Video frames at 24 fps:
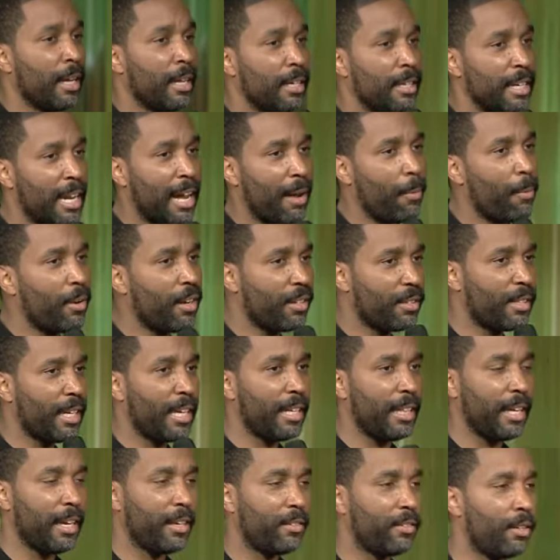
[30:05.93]
Now I want to say
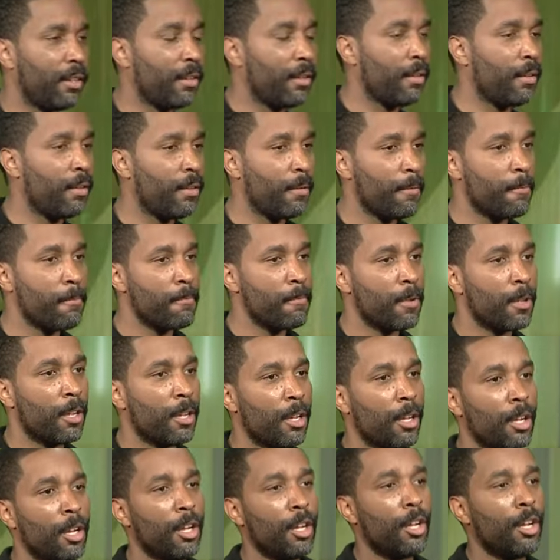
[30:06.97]
this.
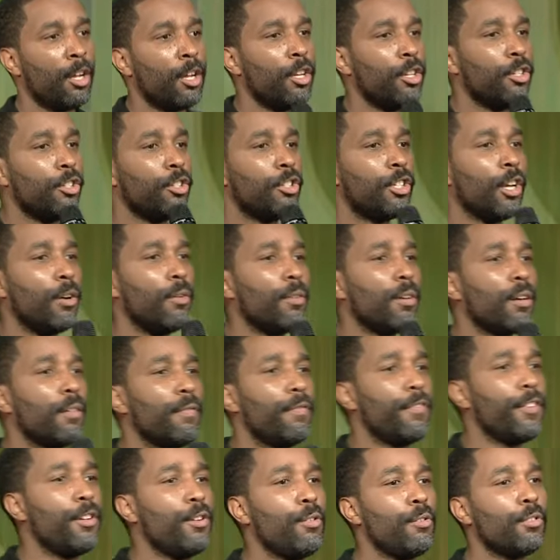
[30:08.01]
Don't
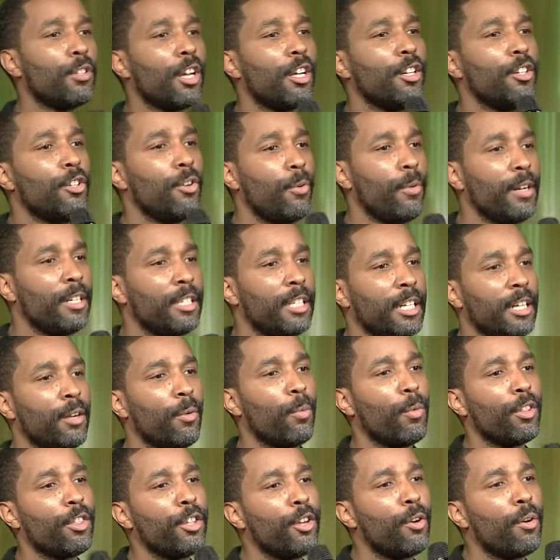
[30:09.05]
confuse anointing
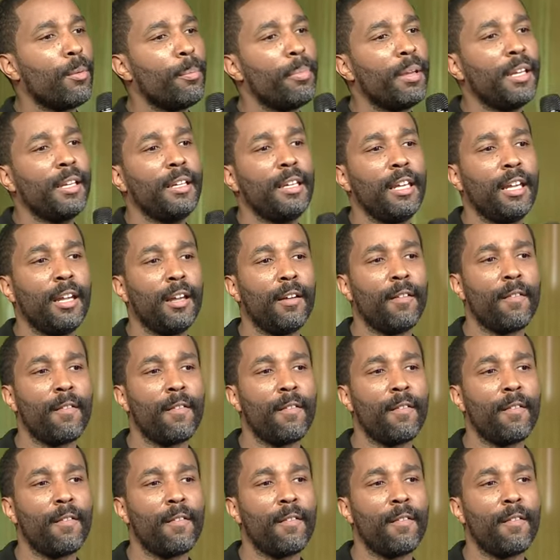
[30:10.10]
with your ability.